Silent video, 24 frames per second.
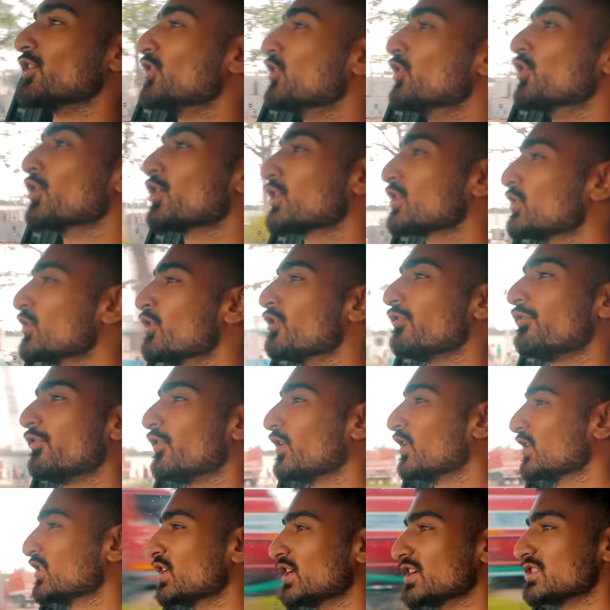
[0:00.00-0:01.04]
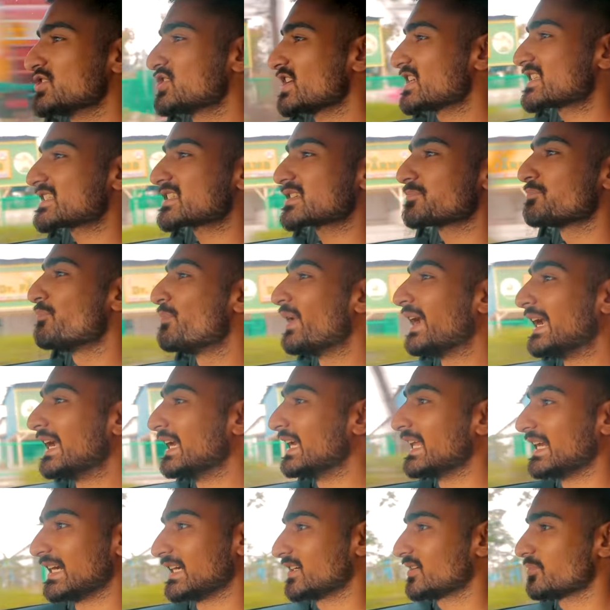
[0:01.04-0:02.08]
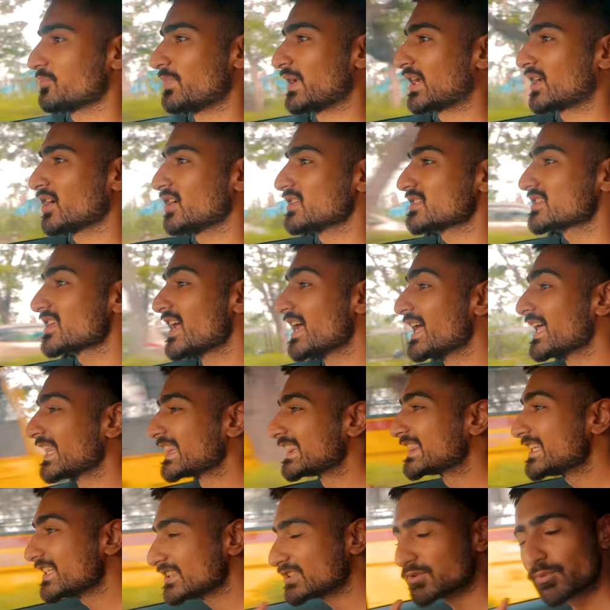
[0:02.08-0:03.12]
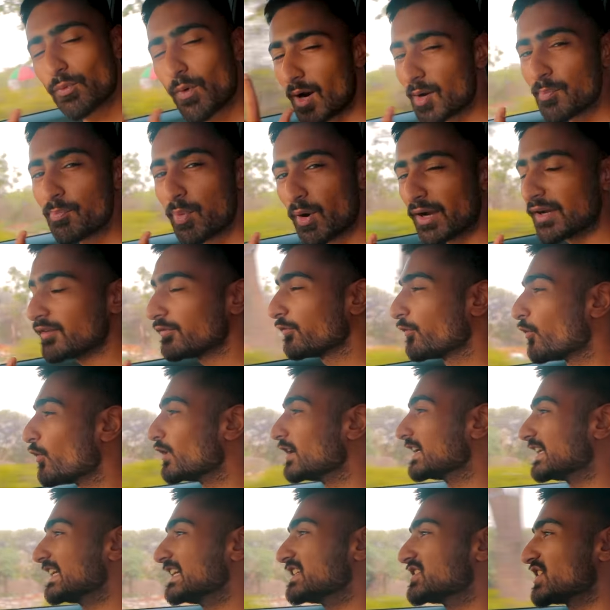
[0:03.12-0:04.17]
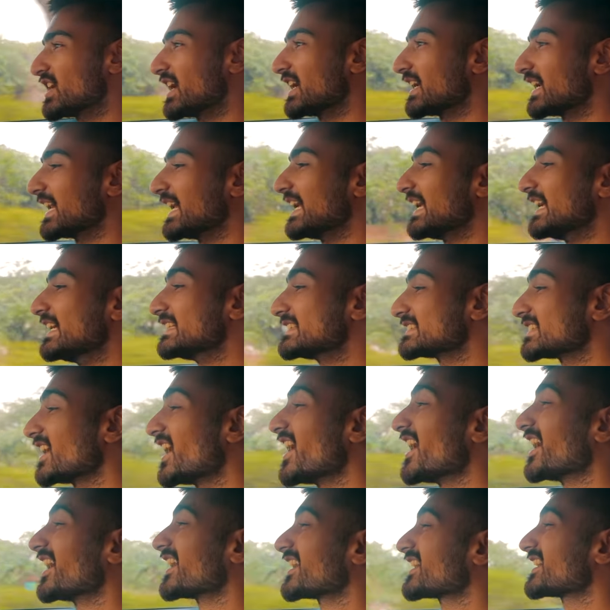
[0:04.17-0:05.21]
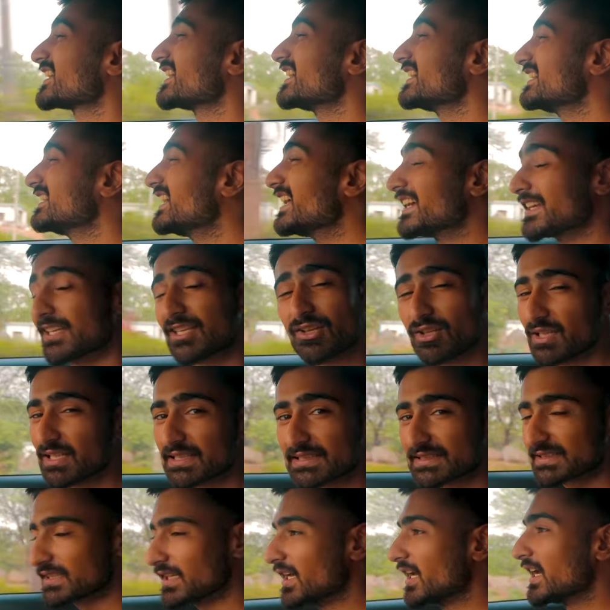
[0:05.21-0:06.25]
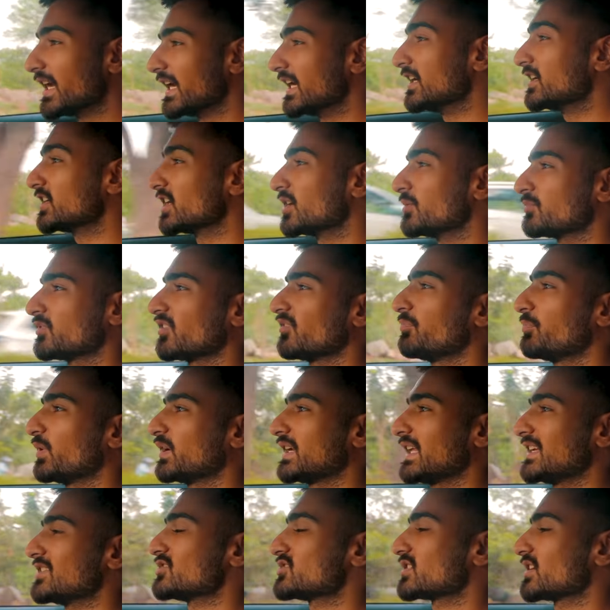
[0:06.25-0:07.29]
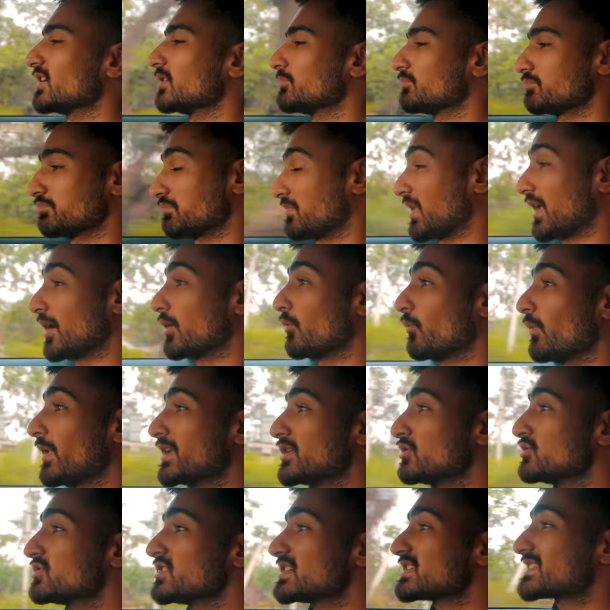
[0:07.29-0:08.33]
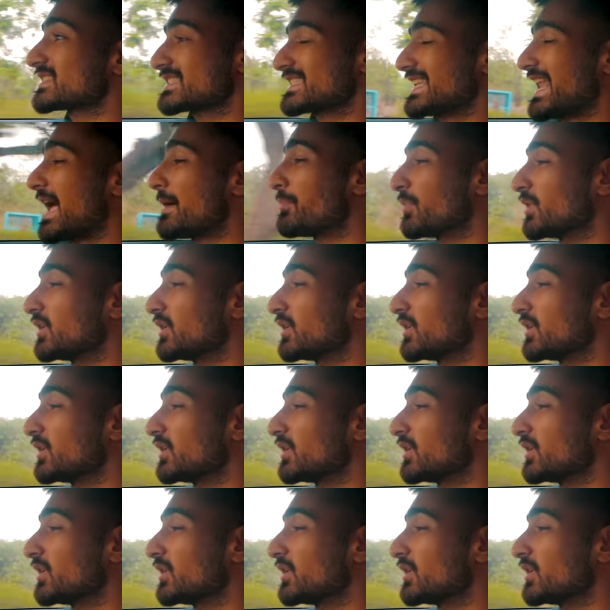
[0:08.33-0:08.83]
look no further, just build it, because this 1.4 T-Jet is ridiculous in terms of potential. When you just slap